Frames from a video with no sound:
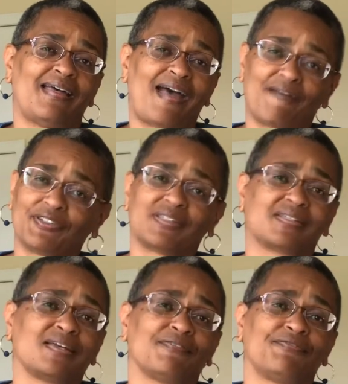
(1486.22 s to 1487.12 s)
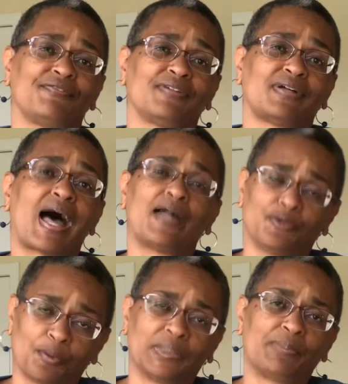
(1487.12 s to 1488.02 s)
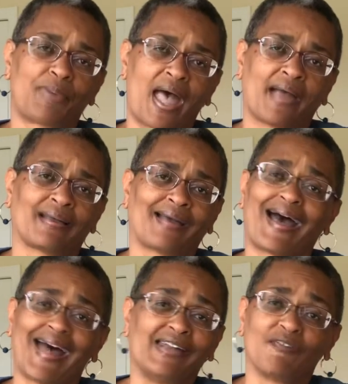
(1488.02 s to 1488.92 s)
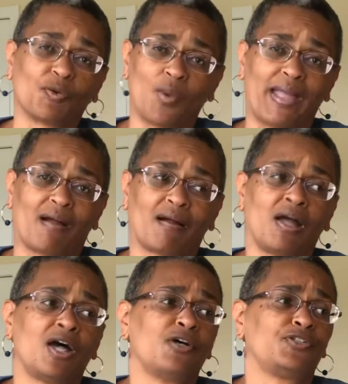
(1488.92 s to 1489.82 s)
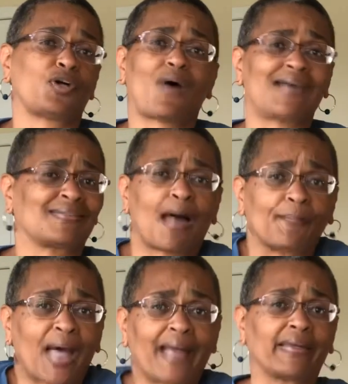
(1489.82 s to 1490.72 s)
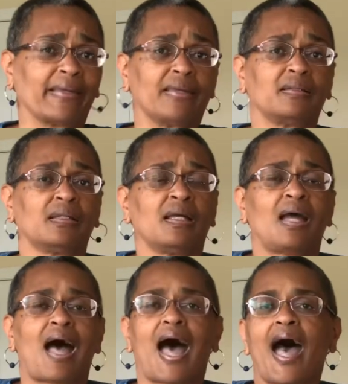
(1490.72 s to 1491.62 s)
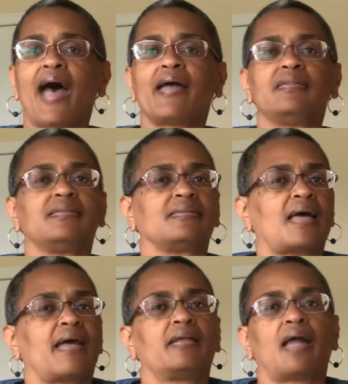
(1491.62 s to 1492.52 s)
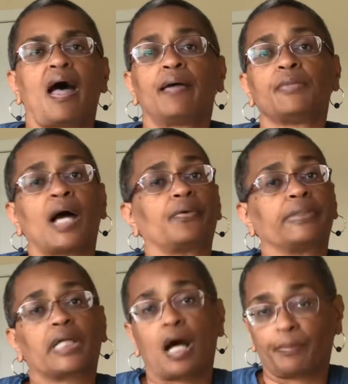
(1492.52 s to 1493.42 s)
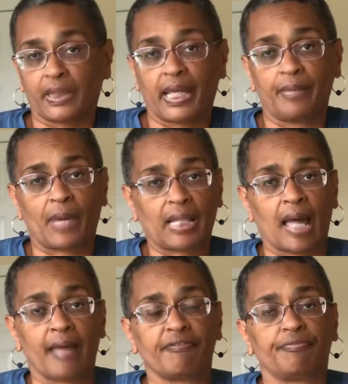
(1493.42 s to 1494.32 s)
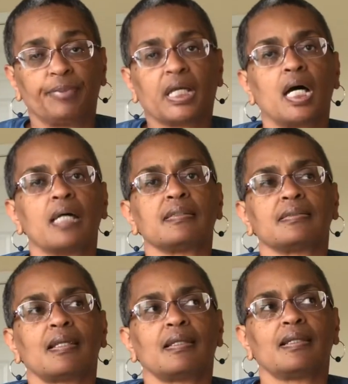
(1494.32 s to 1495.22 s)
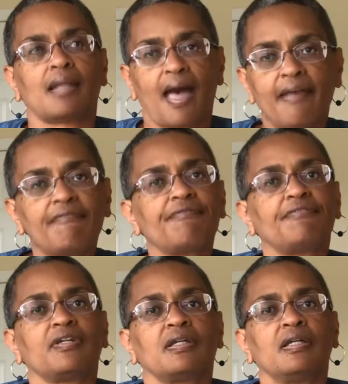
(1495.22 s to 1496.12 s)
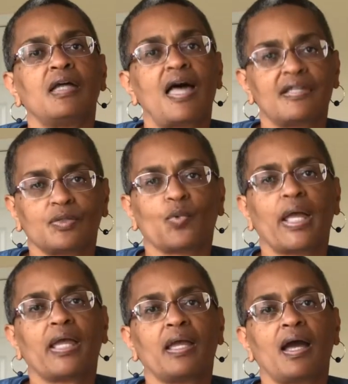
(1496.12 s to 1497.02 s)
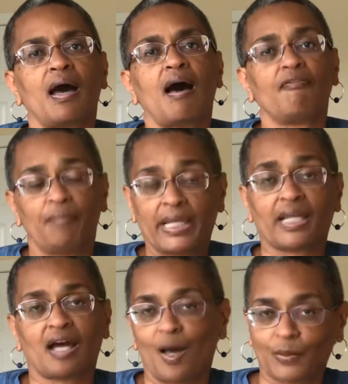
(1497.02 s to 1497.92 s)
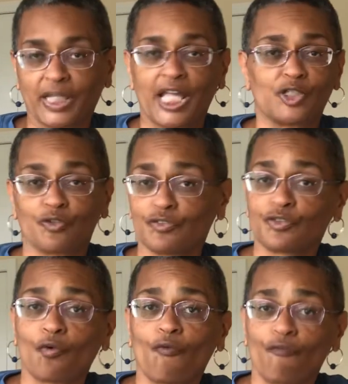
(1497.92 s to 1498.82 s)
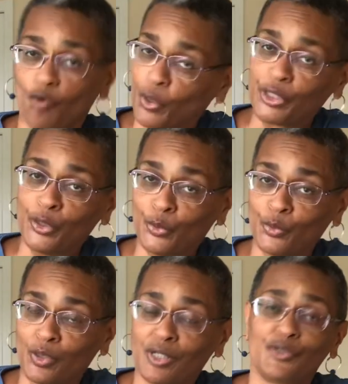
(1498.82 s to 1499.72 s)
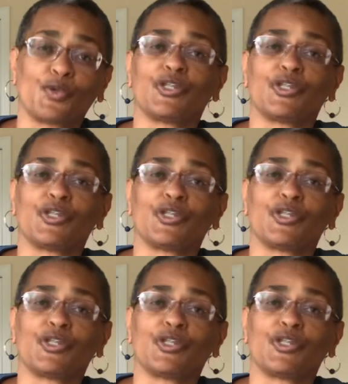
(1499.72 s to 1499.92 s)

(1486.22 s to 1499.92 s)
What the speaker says: half of the stuff I normally pack, I never wear. So I stopped packing it. I decided I am not going to complicate my life because life has a way of making complications for you. So